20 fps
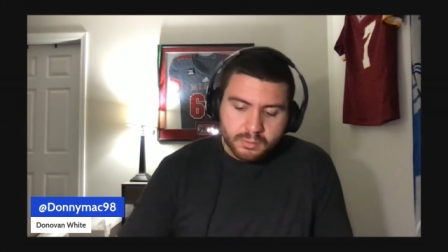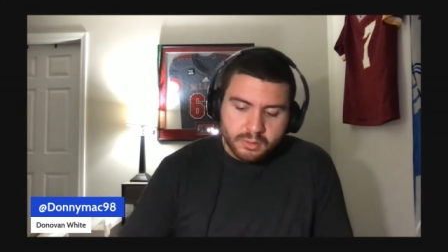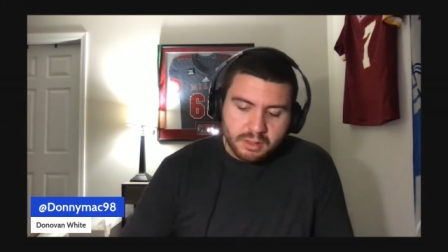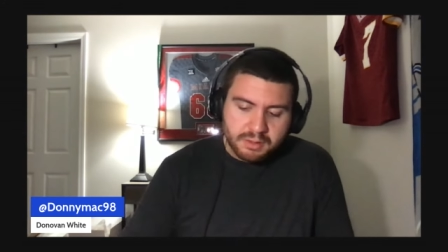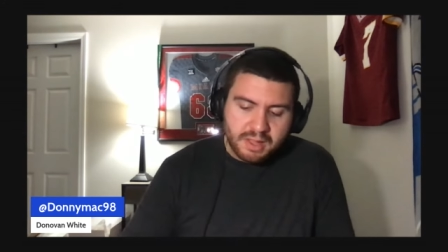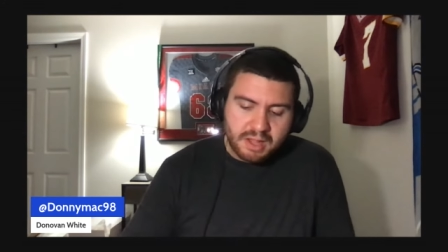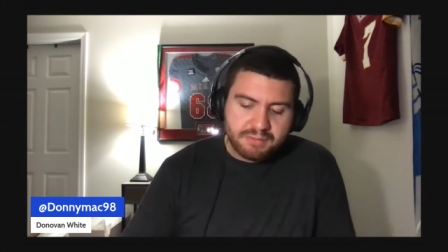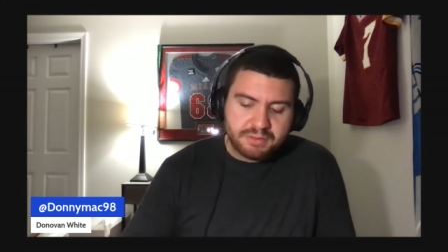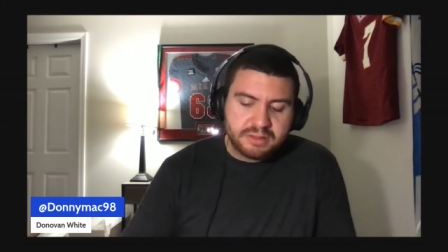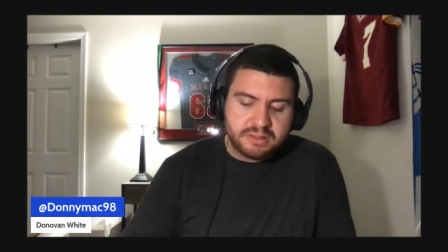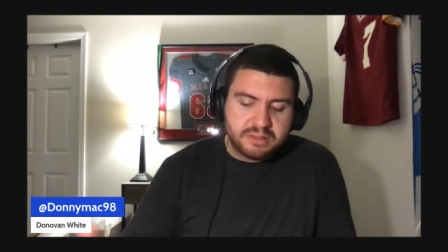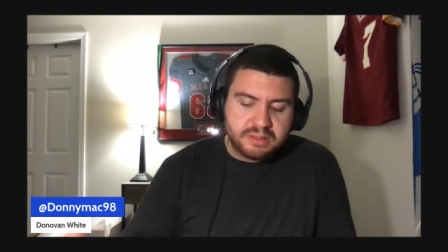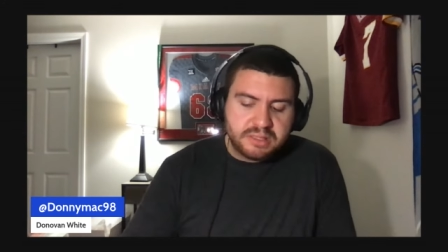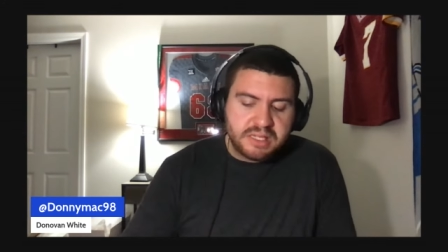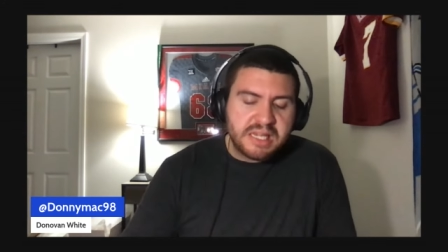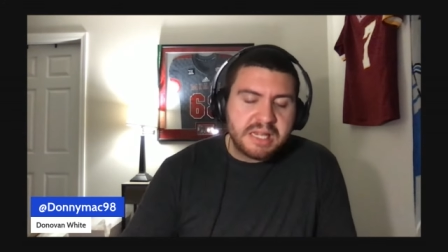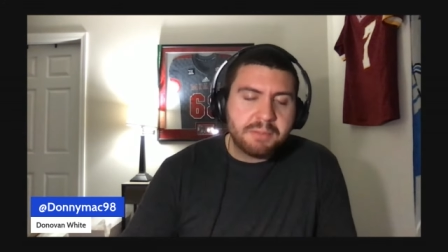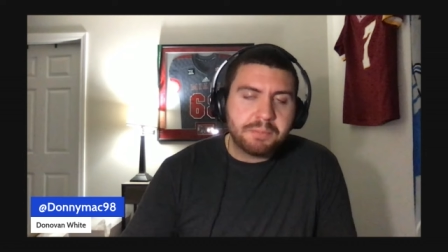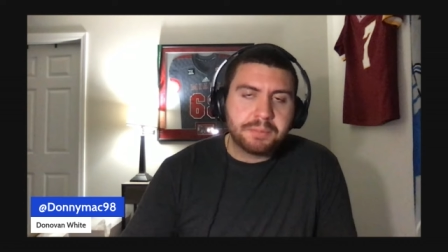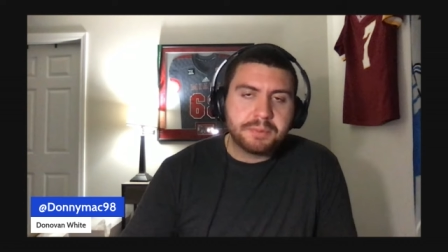They have a
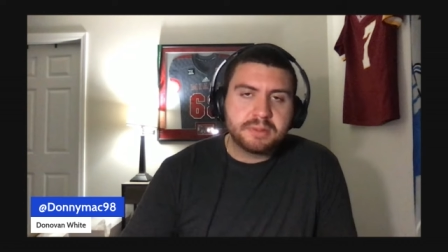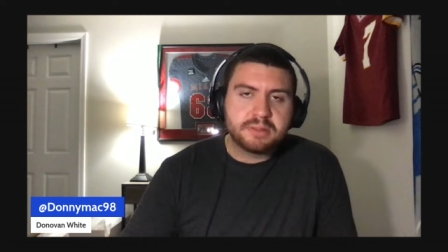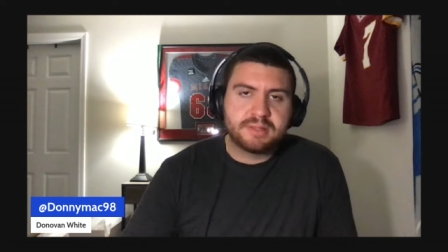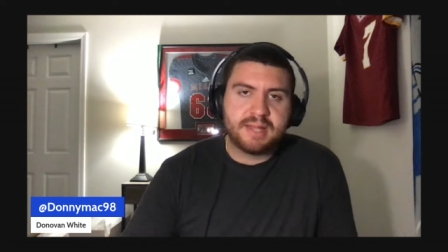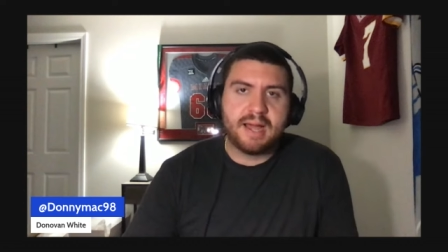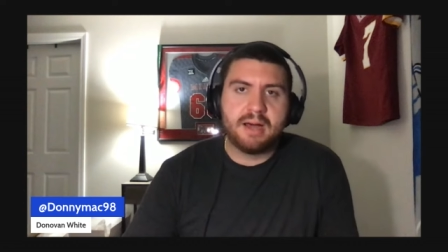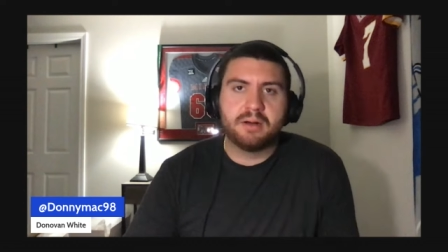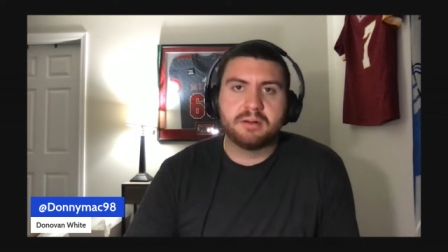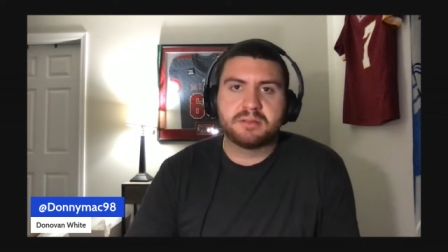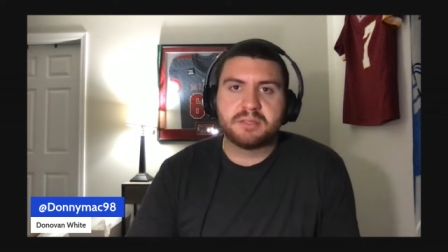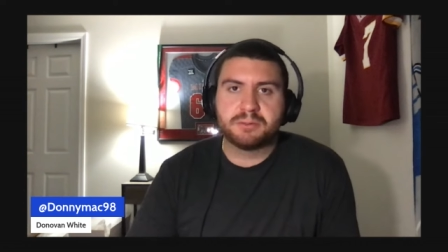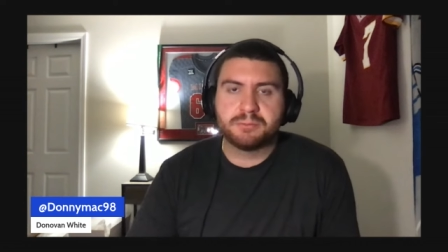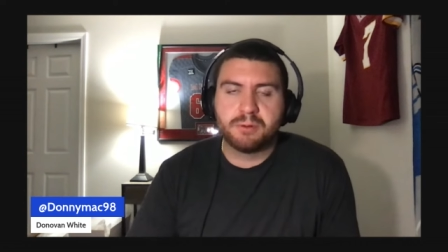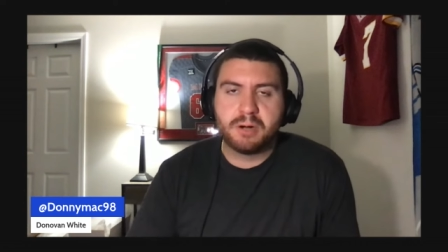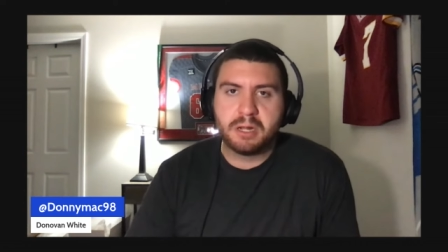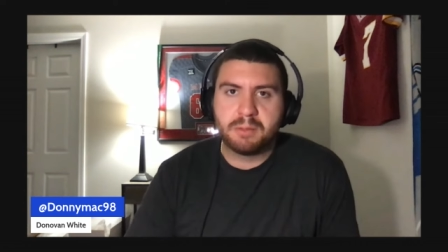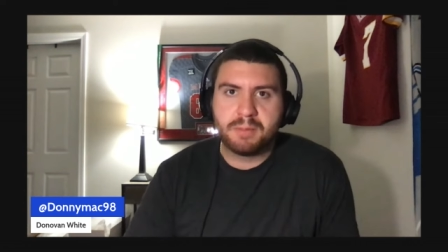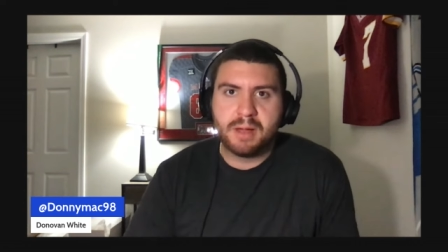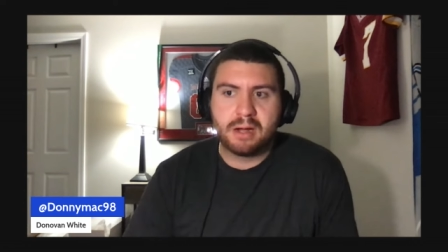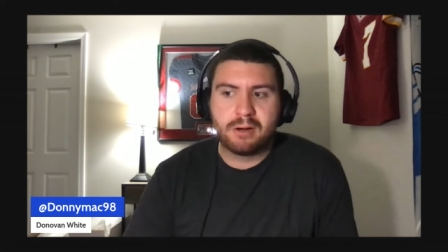deep, talented
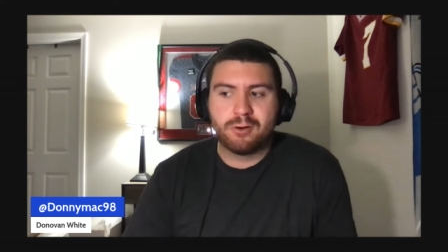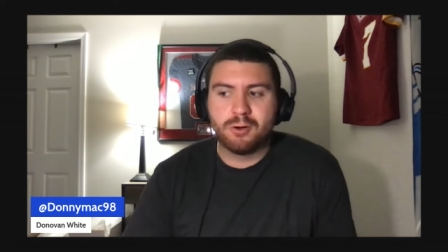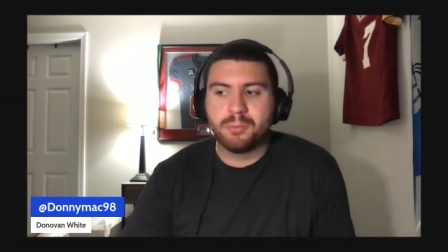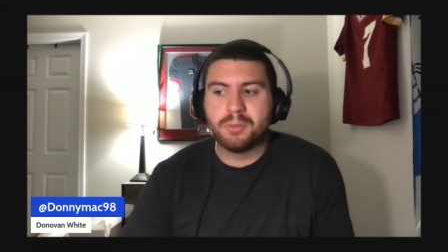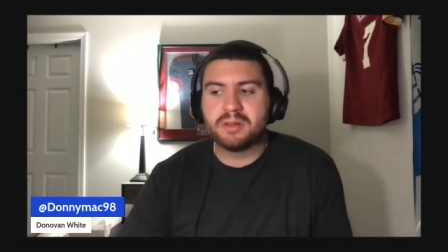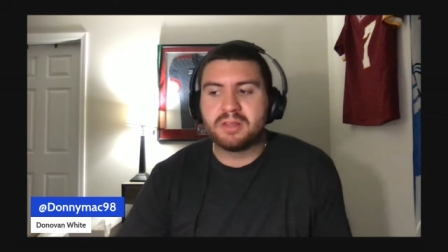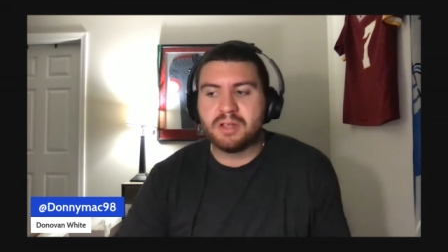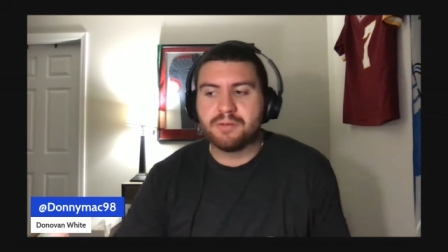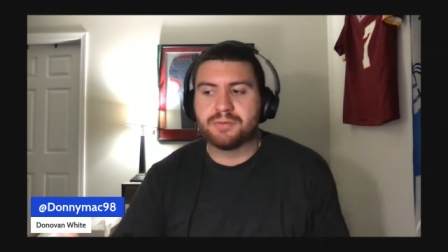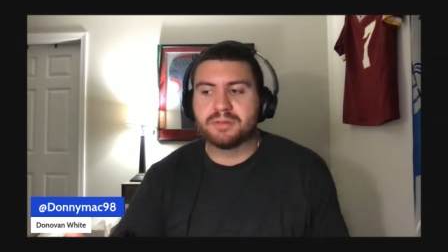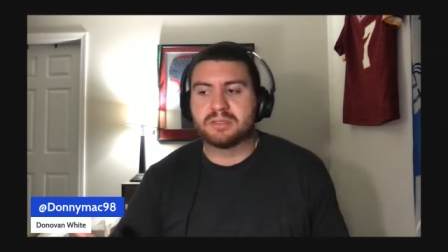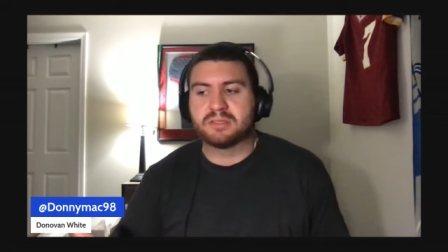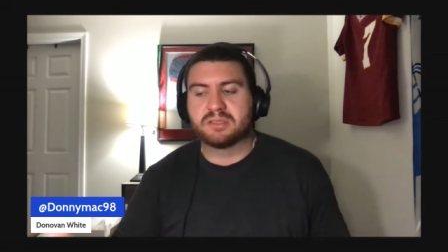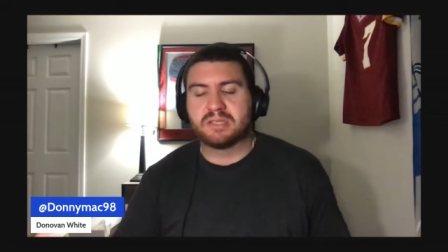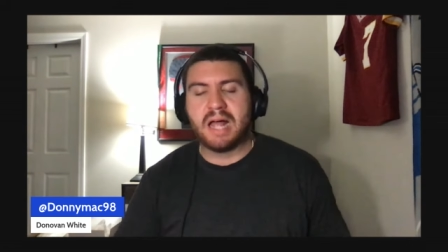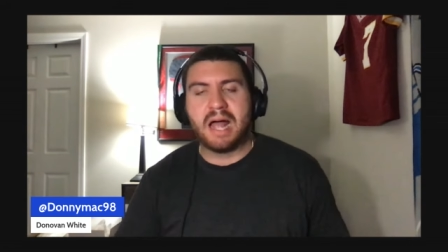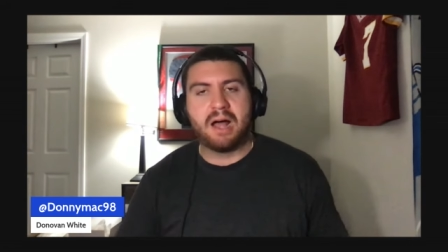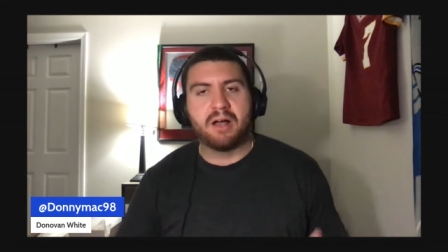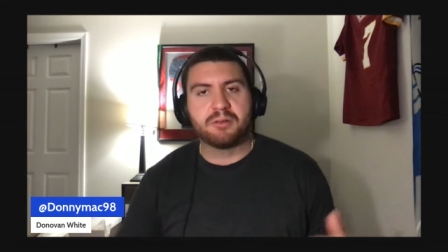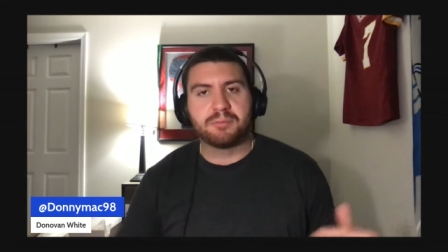running back room with different
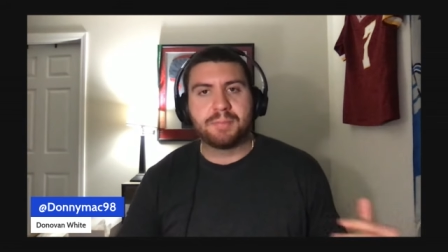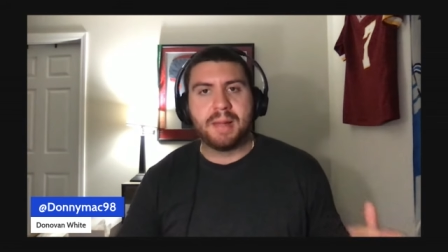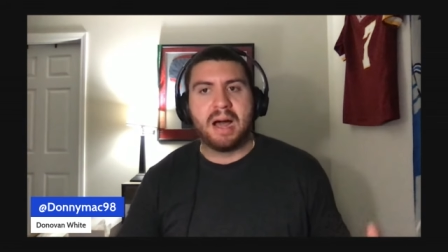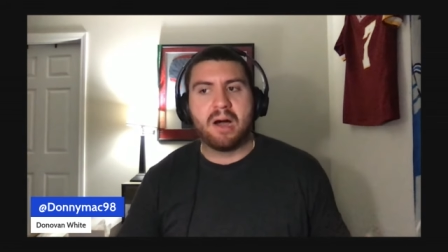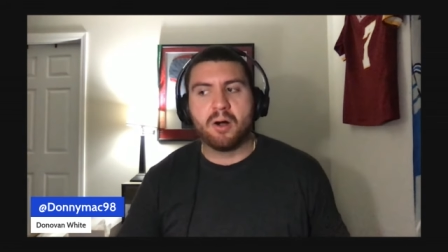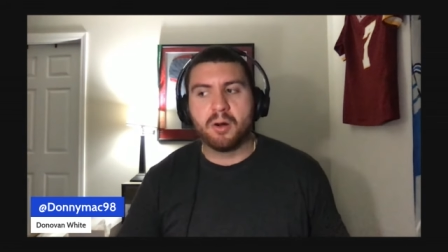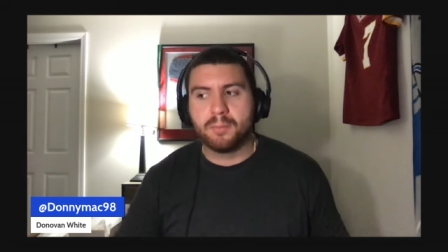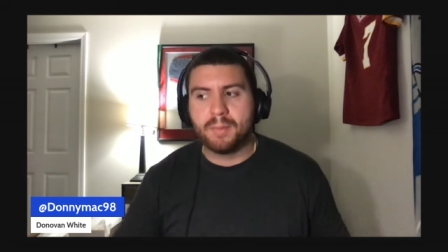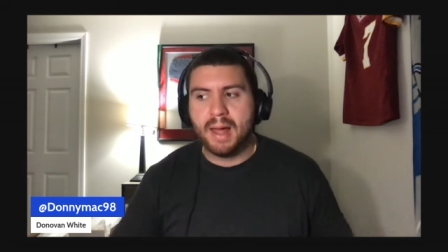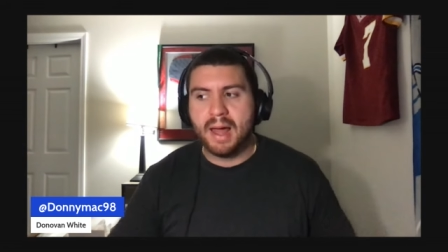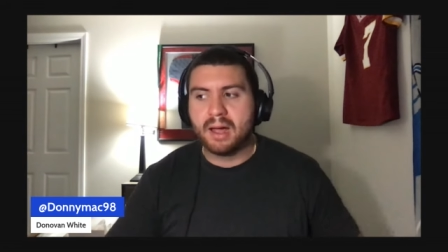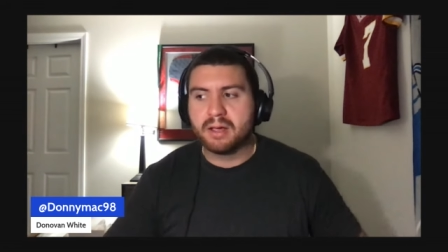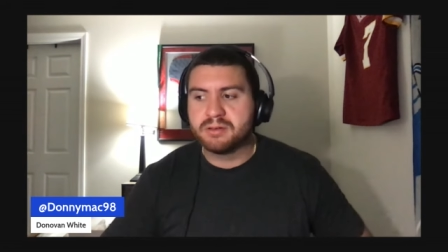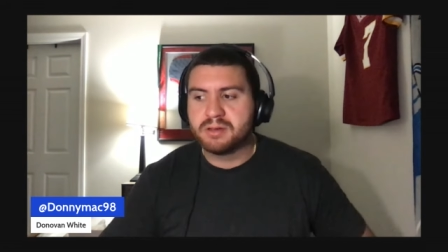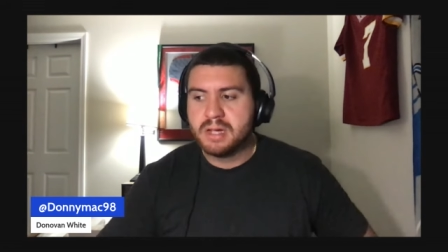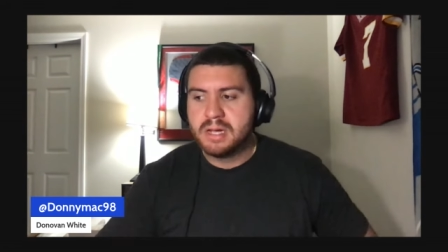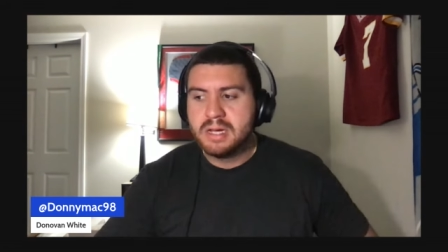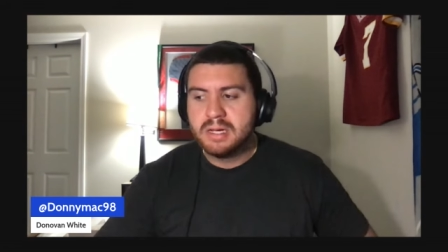styles, power backs,